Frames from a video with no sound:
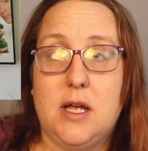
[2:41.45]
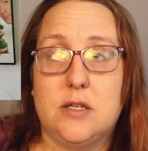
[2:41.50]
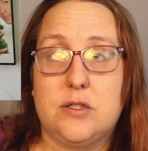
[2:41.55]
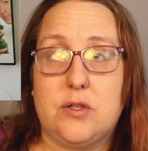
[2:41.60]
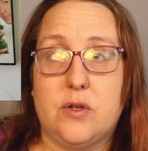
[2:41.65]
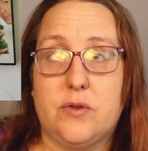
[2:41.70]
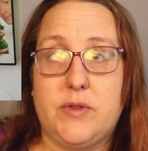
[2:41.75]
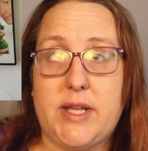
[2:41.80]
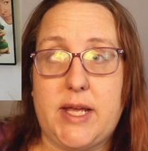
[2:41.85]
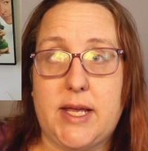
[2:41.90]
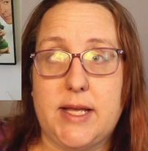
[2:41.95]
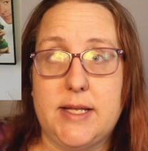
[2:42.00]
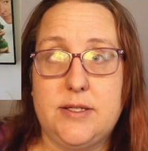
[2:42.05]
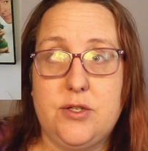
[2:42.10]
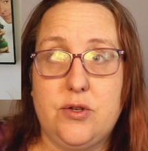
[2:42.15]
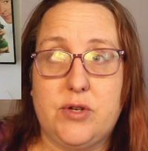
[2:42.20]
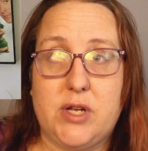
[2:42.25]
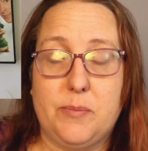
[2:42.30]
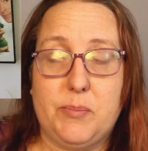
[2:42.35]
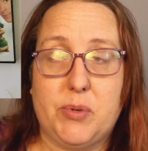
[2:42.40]
So these
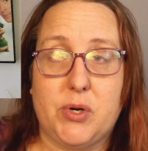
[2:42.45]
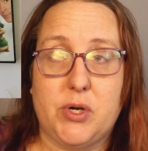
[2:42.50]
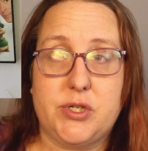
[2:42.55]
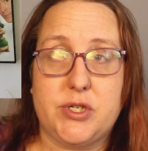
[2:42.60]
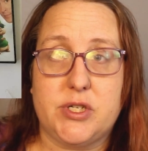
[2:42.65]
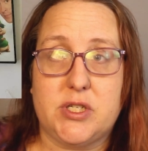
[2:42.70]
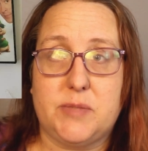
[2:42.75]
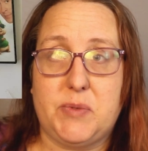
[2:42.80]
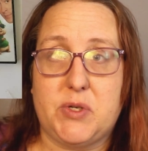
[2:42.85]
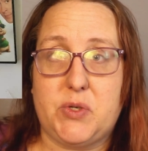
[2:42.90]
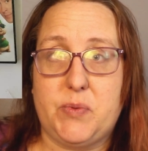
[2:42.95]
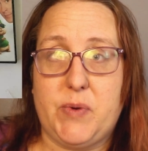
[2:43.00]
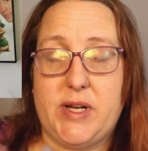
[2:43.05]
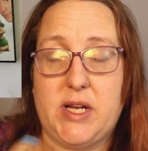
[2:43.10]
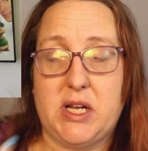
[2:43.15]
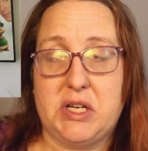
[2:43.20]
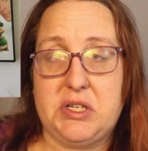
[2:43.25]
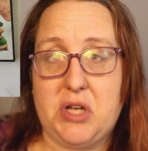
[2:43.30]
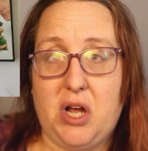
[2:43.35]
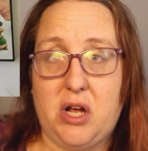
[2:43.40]
you can purchase between
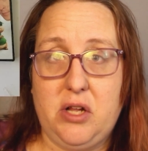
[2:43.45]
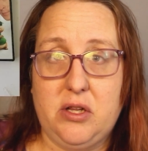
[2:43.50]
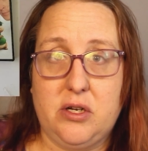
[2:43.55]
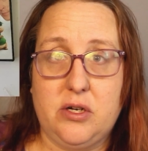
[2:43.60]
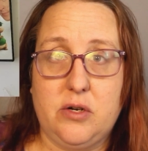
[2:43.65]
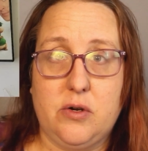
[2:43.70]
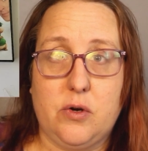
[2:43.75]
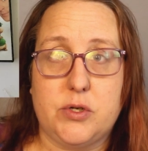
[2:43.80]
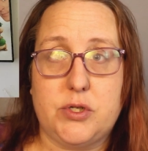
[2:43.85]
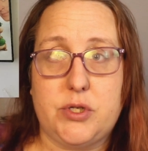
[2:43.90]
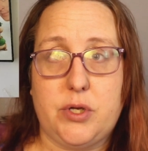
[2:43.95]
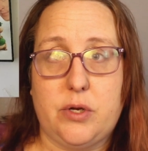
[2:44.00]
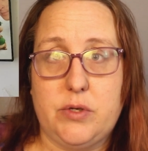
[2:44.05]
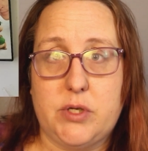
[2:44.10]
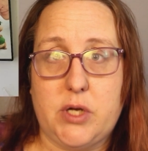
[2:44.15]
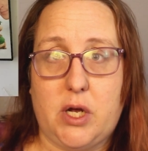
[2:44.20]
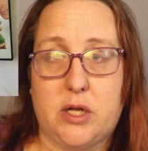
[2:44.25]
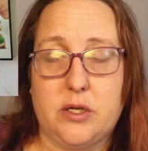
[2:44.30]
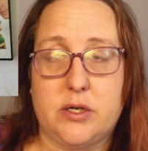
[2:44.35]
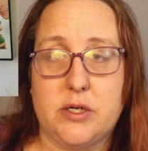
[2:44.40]
$1 or
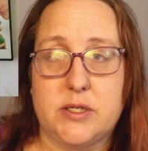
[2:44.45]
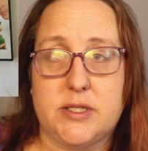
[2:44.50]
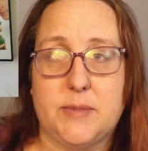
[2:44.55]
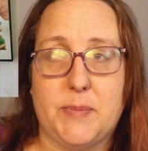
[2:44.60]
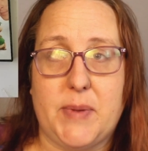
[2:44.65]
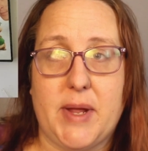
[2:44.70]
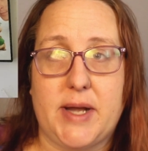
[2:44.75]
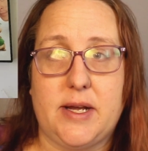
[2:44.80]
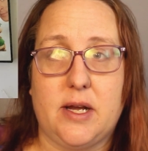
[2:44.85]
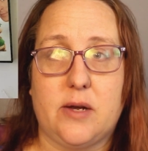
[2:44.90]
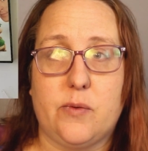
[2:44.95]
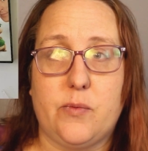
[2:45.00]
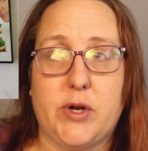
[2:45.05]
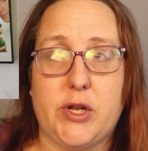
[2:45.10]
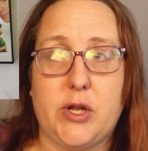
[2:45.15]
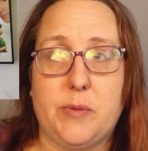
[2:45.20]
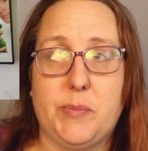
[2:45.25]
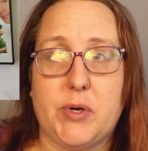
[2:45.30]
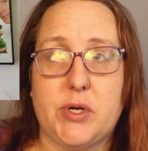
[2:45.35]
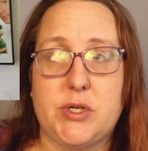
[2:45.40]
$2 depending on where
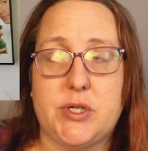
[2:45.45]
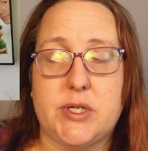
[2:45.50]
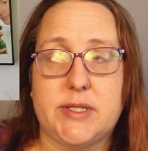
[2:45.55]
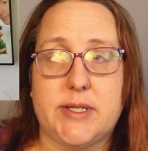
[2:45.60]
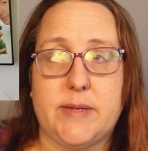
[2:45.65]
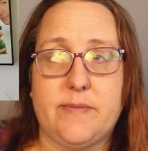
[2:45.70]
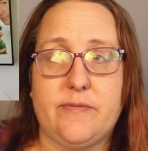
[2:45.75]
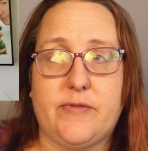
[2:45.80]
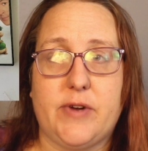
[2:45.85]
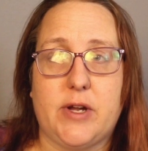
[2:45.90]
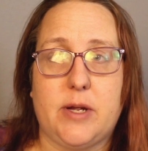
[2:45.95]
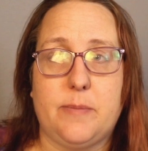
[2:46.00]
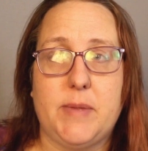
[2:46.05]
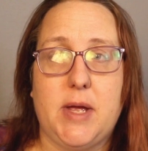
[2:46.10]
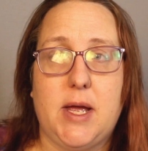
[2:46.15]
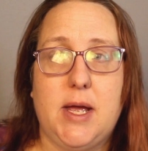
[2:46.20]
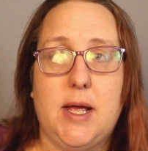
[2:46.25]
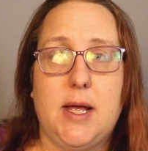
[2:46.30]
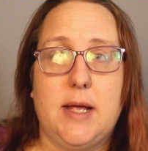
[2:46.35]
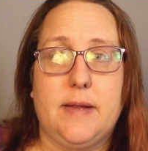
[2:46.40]
you purchase them from.